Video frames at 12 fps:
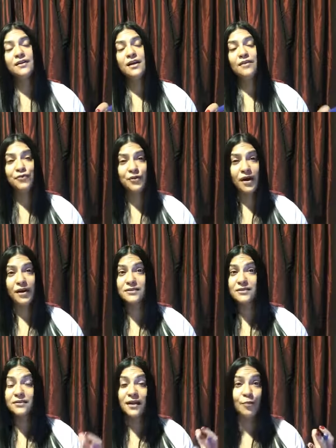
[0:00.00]
if you guys
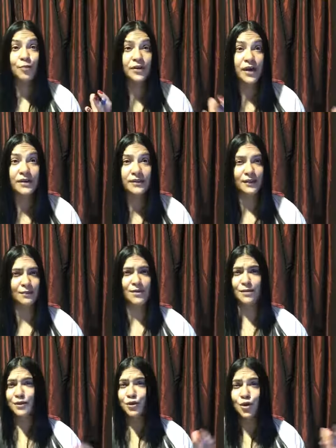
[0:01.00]
need help with anything,
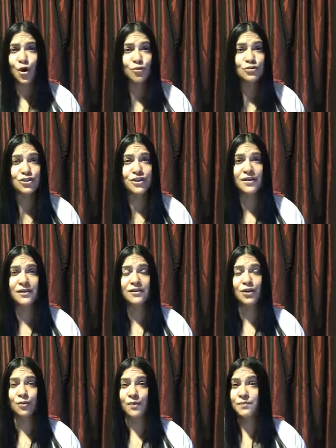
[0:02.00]
maybe coaching,
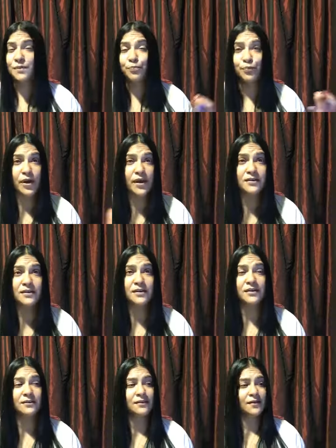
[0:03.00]
you know, maybe
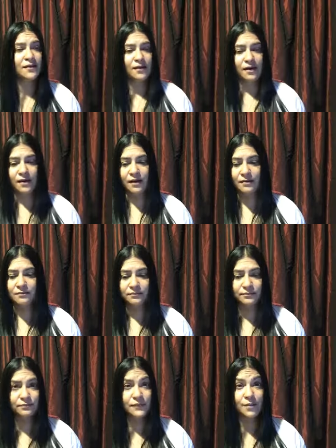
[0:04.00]
branding, um,
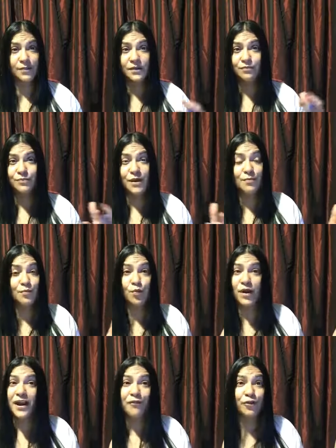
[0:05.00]
maybe, maybe
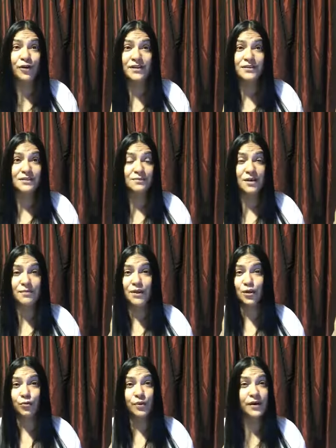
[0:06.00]
whatever it is, maybe
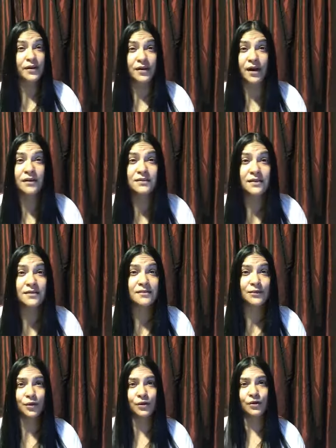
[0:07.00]
creating
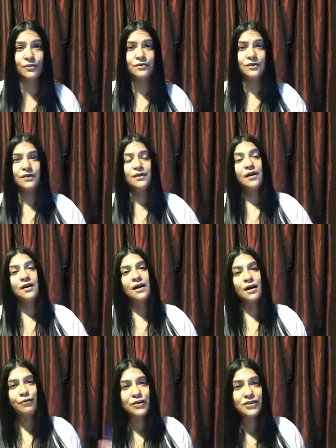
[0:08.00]
content, you know,
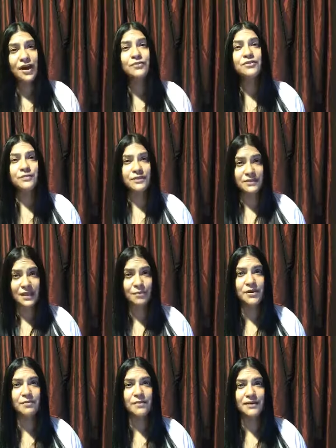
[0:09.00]
uh, reach out to me. Send
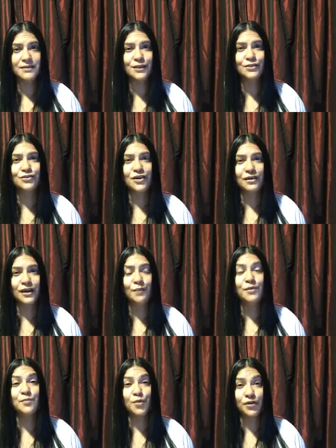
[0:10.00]
me a message and I'll
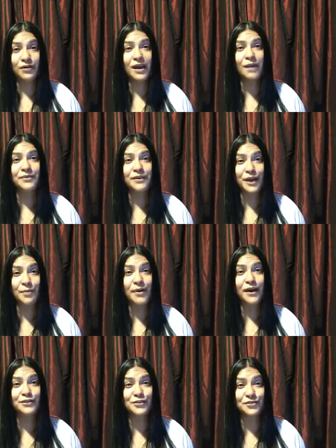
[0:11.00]
be more than happy to get
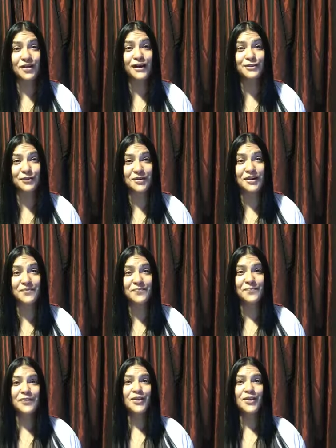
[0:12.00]
back to you guys, okay?